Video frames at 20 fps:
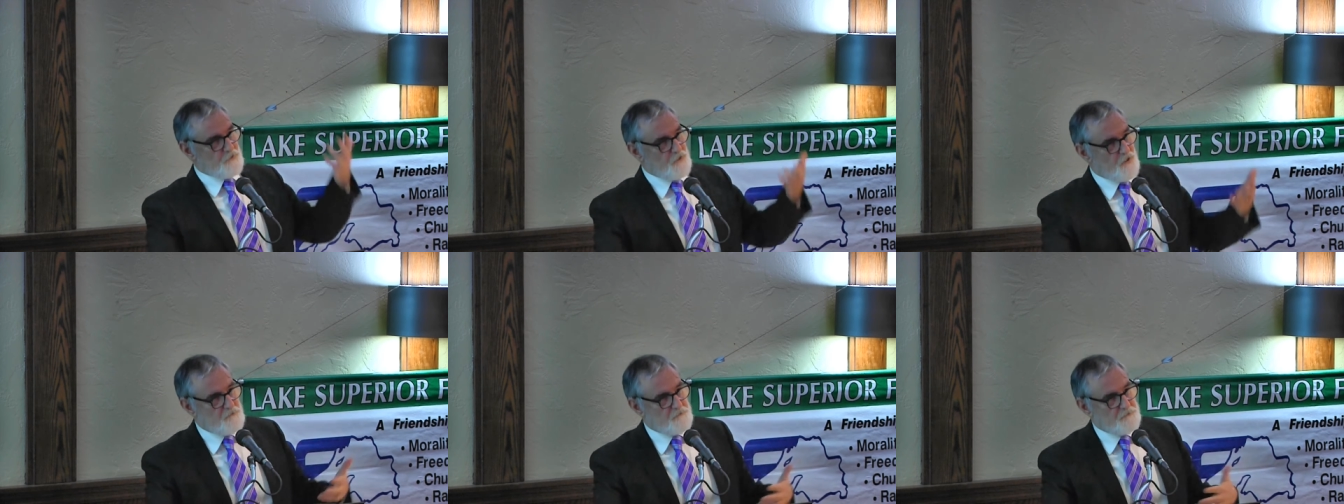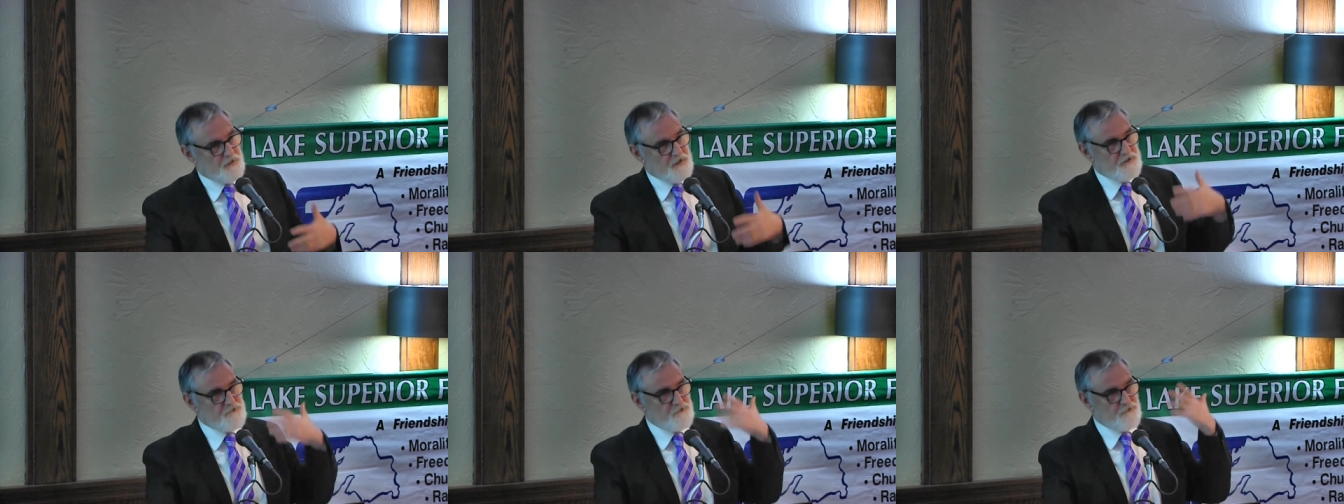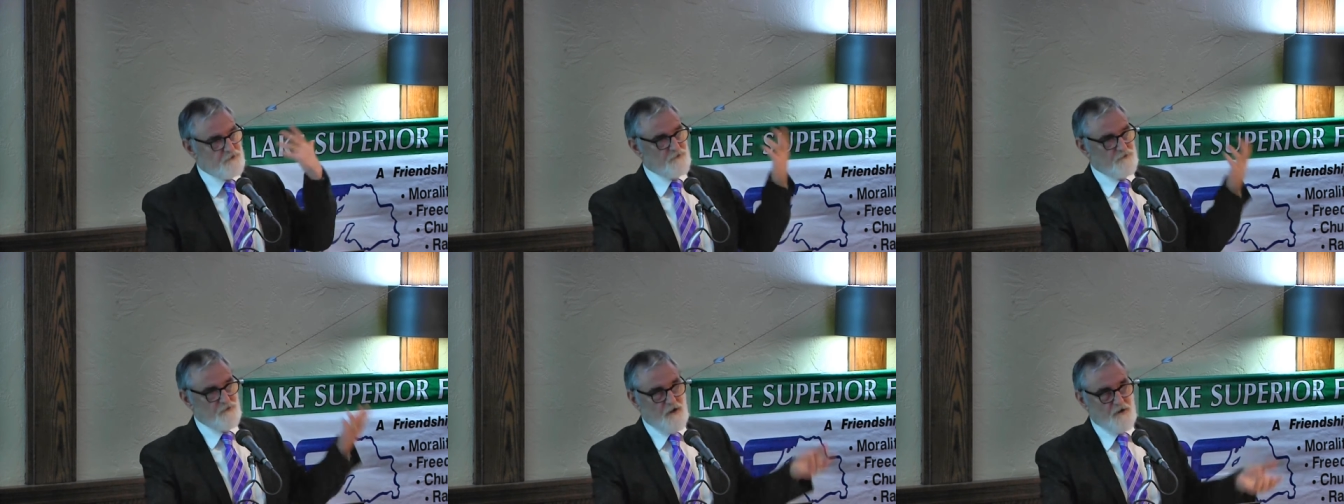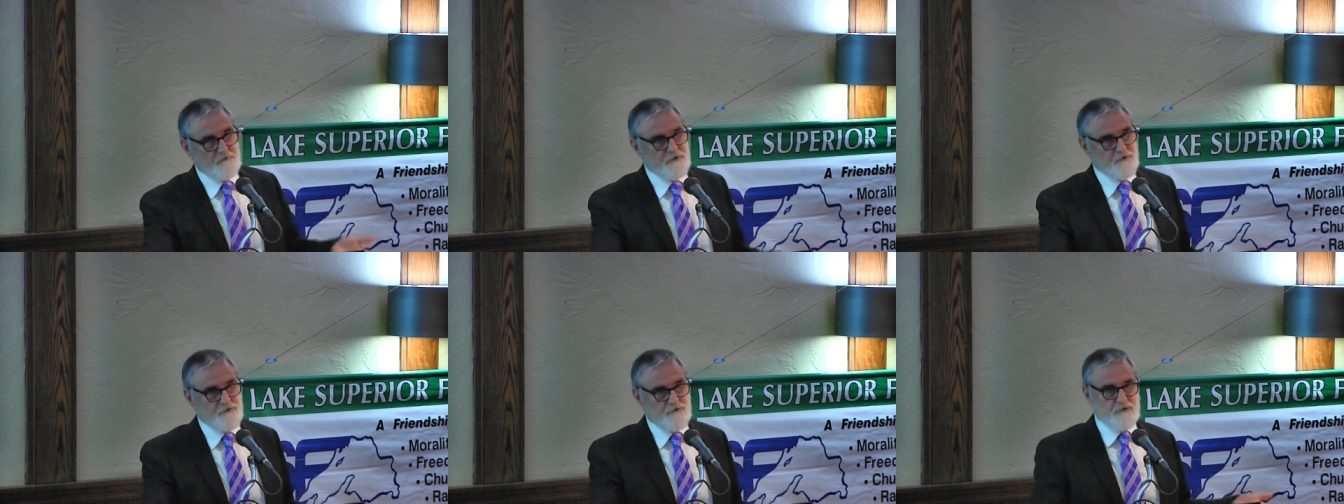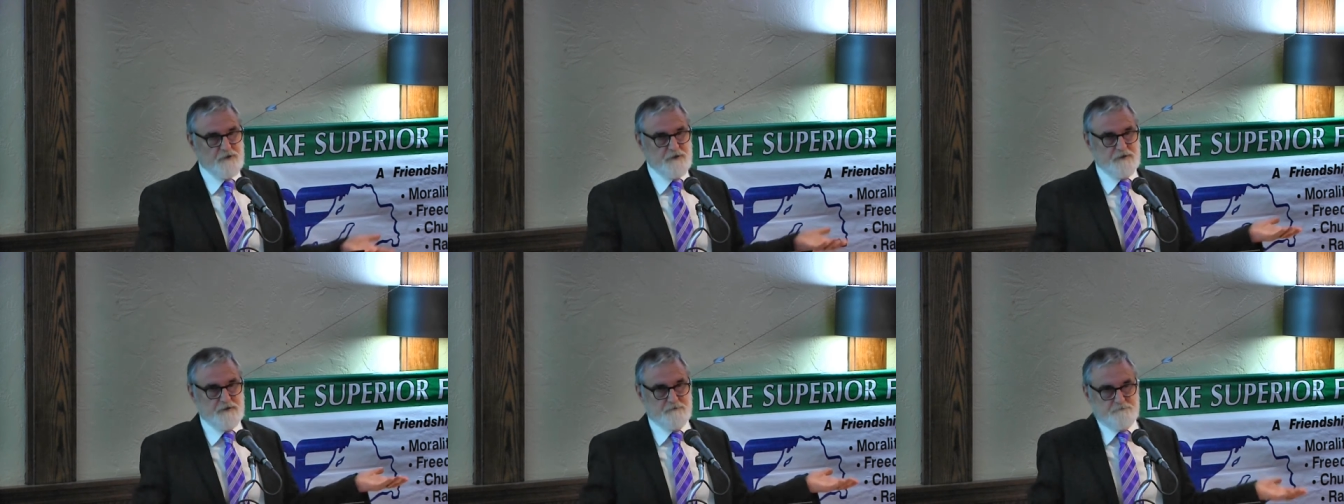complex, because
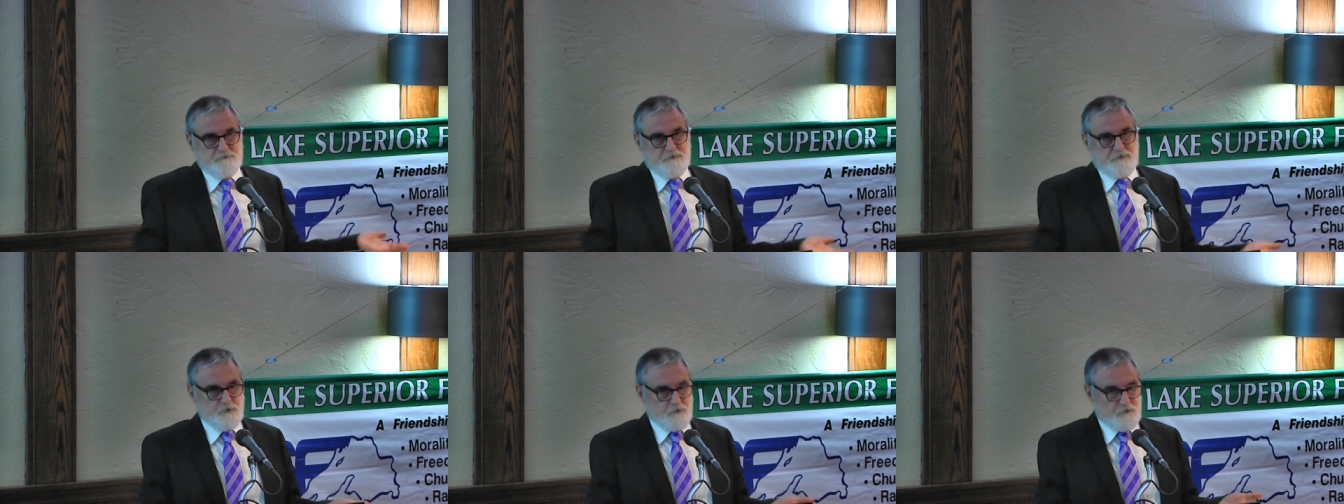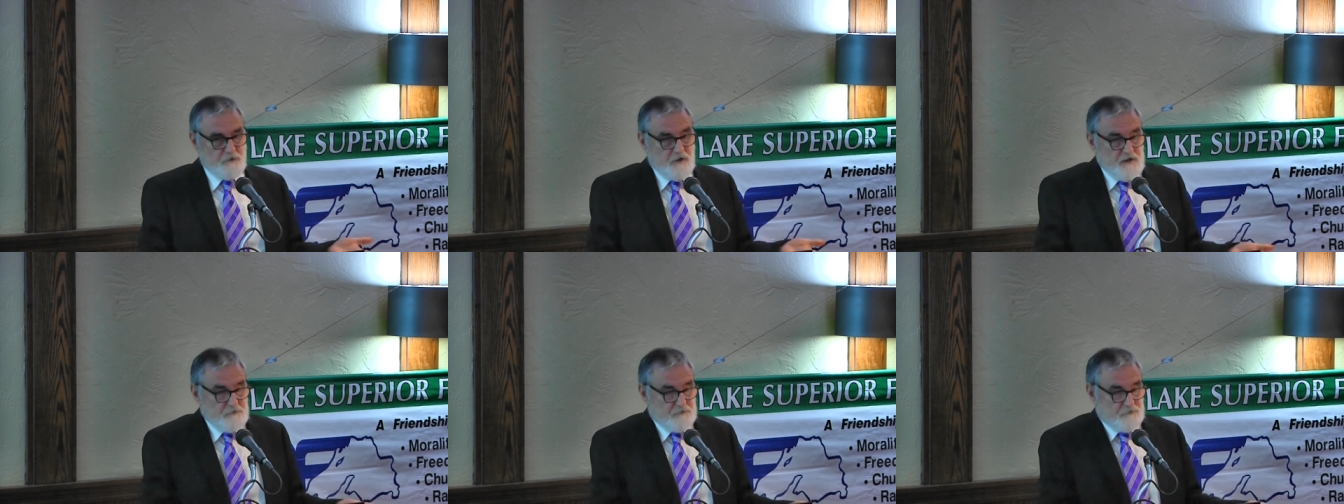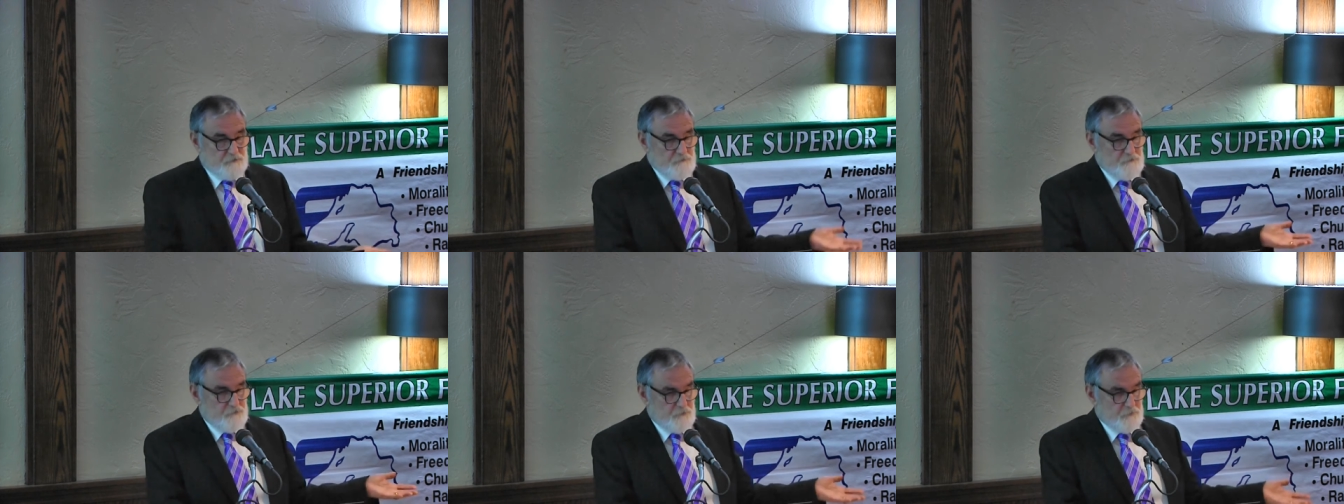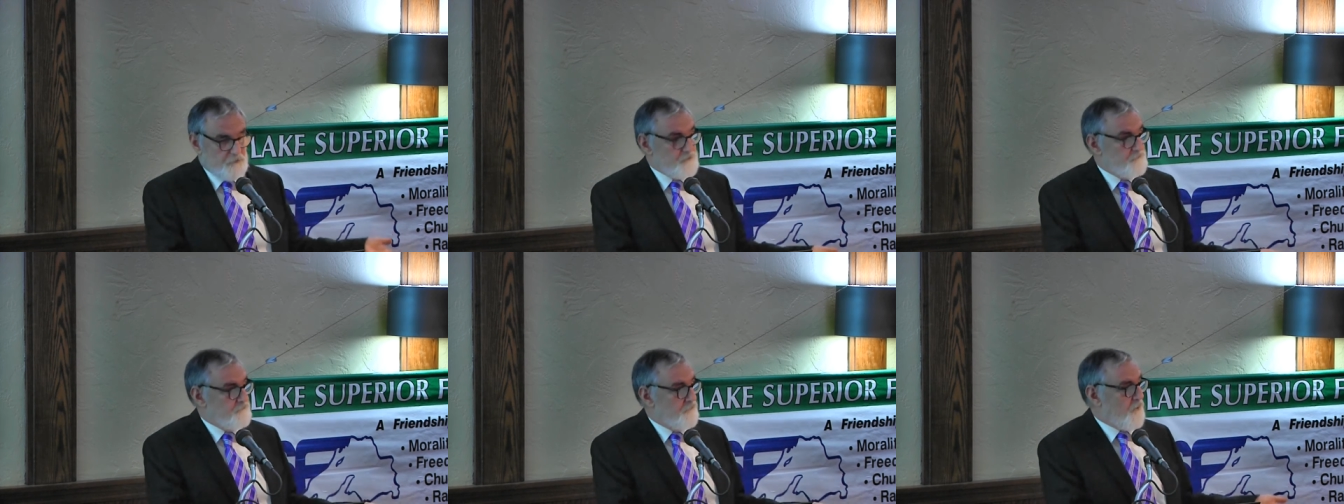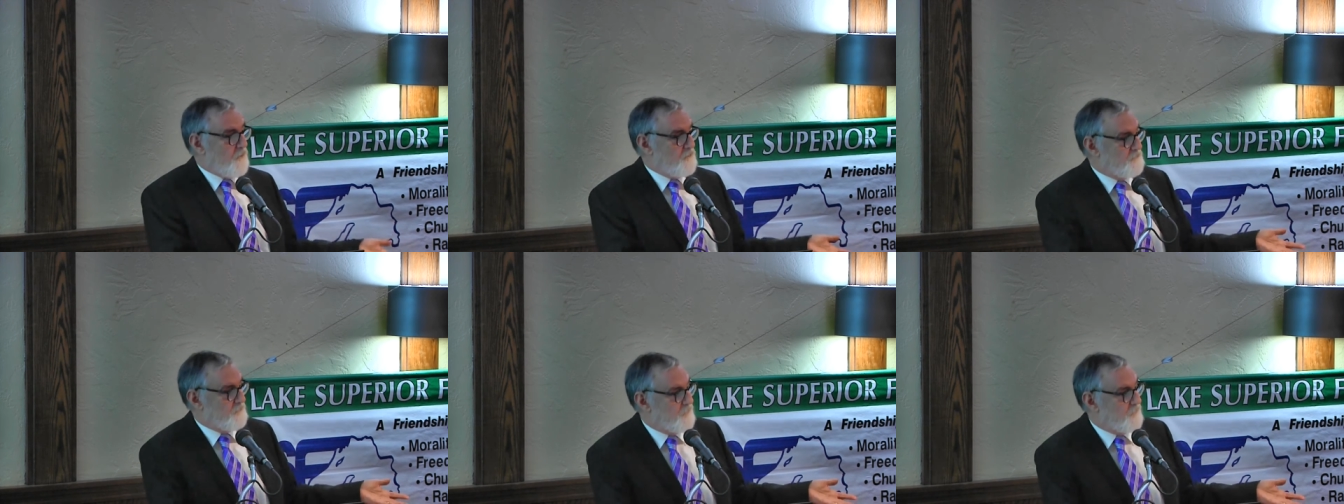obviously your life seems to revolve